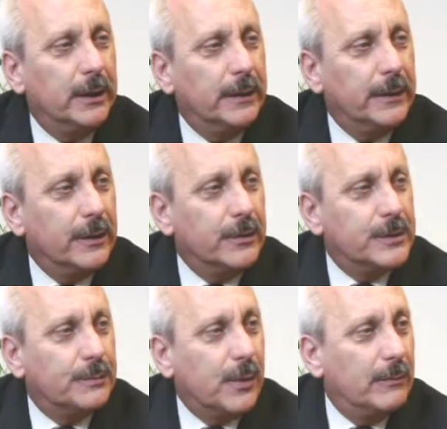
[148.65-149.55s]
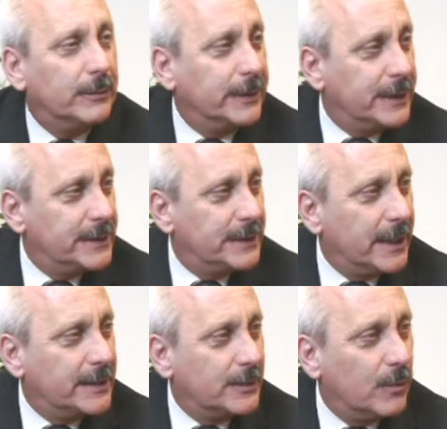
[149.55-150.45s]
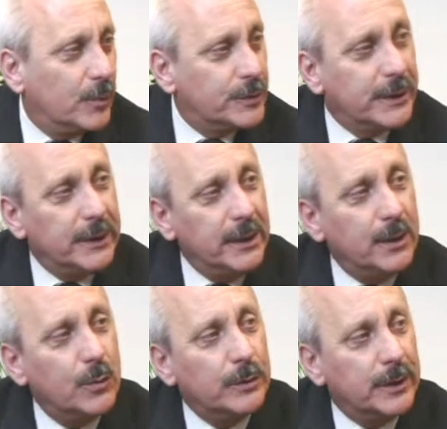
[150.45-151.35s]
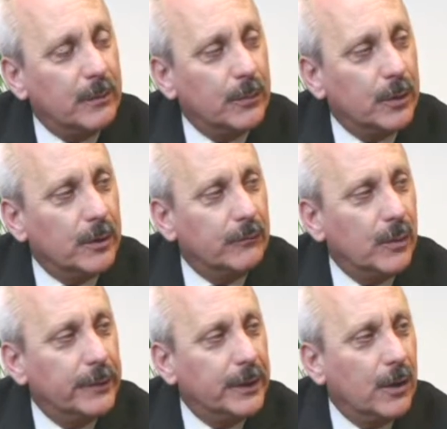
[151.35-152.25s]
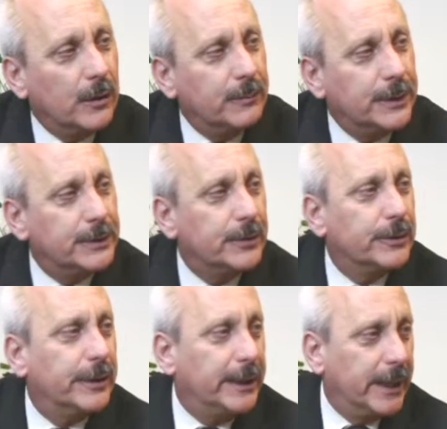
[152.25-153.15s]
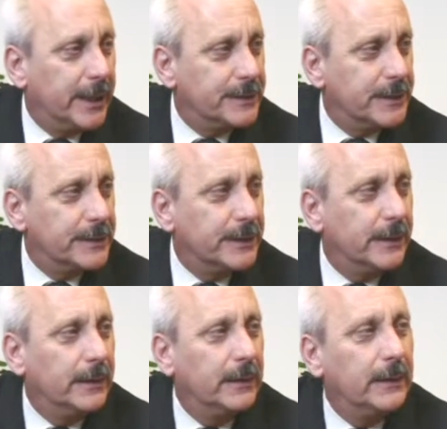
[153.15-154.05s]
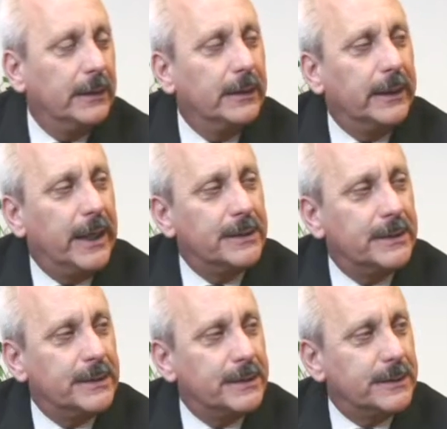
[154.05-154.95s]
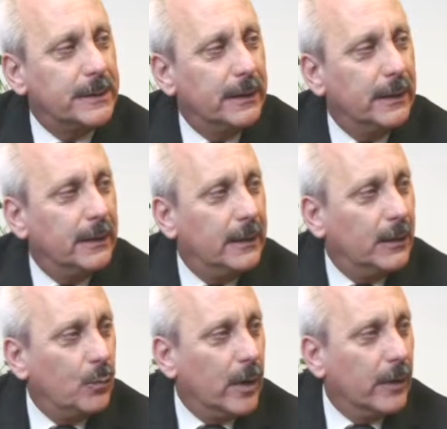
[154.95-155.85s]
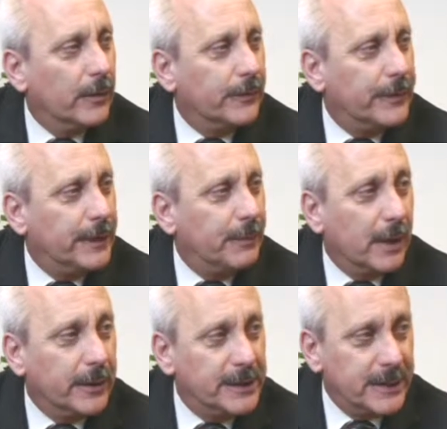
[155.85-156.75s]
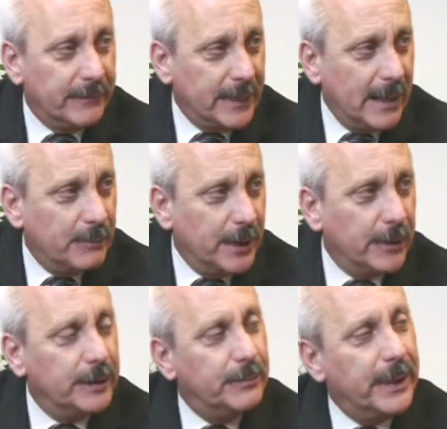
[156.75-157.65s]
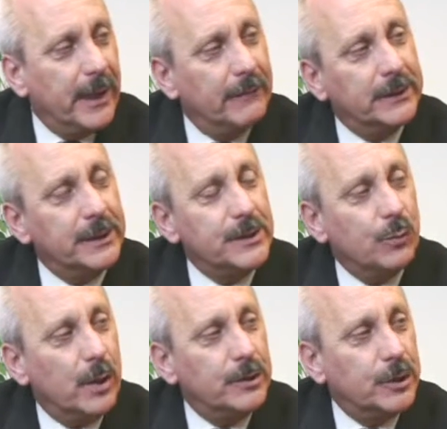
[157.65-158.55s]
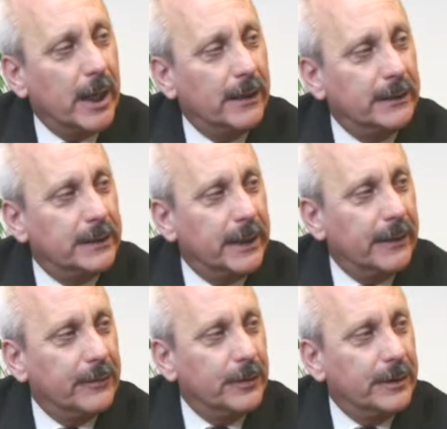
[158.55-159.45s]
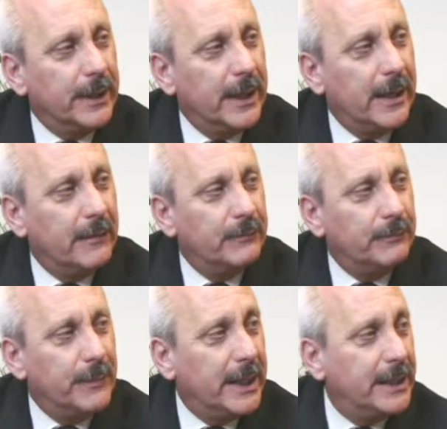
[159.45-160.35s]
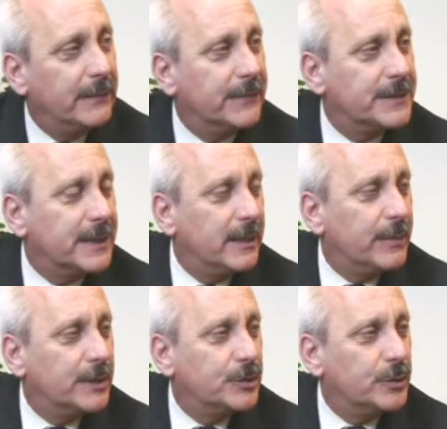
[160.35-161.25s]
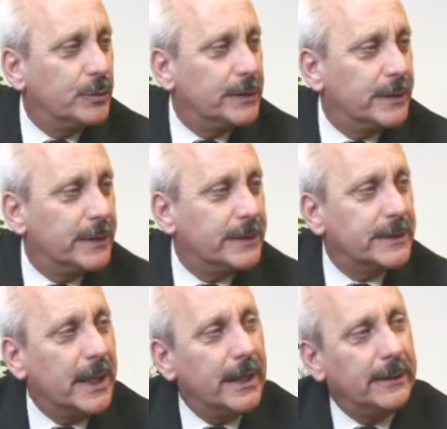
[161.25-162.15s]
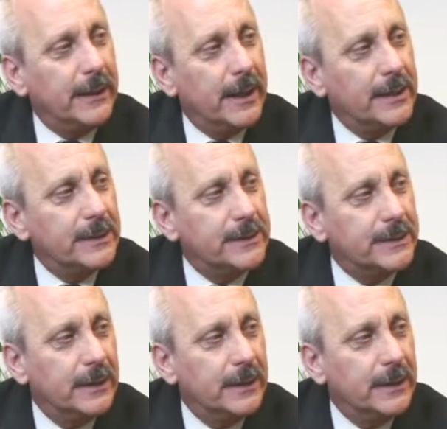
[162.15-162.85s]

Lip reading: there is probably these days almost an equal number of what we call paternity cases. Cases where the parties have not married but have at least one child together, and they have many of the same issues to decide as